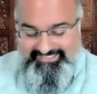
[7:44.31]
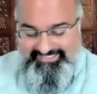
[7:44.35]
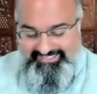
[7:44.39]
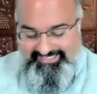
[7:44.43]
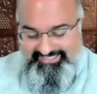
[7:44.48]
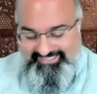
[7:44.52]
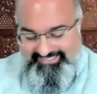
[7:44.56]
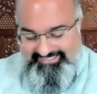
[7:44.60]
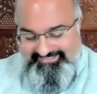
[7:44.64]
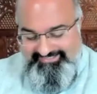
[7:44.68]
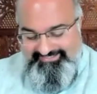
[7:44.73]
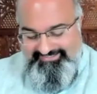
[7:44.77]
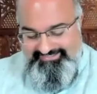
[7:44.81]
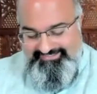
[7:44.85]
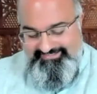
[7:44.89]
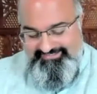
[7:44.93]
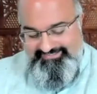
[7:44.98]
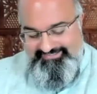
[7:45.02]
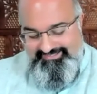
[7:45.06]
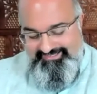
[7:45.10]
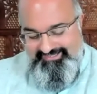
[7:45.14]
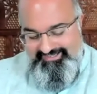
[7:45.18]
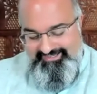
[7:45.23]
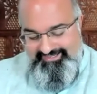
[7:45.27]
kids
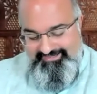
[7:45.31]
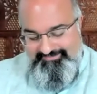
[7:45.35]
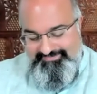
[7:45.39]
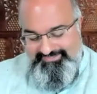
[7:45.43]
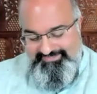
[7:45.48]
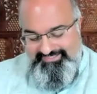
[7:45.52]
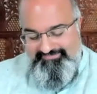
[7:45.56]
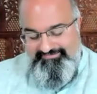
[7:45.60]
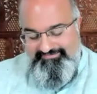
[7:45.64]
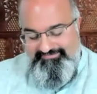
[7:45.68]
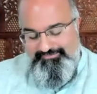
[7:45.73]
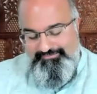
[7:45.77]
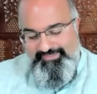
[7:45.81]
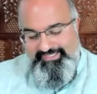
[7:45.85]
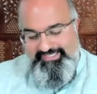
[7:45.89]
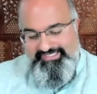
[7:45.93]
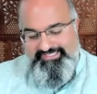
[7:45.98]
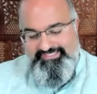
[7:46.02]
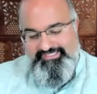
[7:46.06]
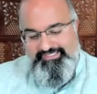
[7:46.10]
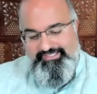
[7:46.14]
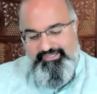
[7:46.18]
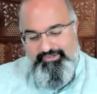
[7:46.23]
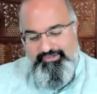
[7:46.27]
7
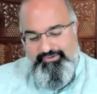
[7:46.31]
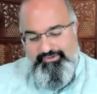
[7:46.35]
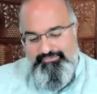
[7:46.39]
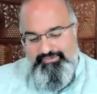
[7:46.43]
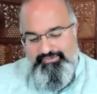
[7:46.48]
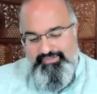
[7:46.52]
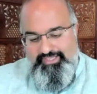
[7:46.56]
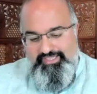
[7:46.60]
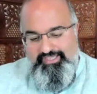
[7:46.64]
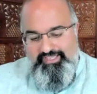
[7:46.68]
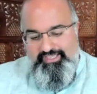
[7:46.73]
weeks ago.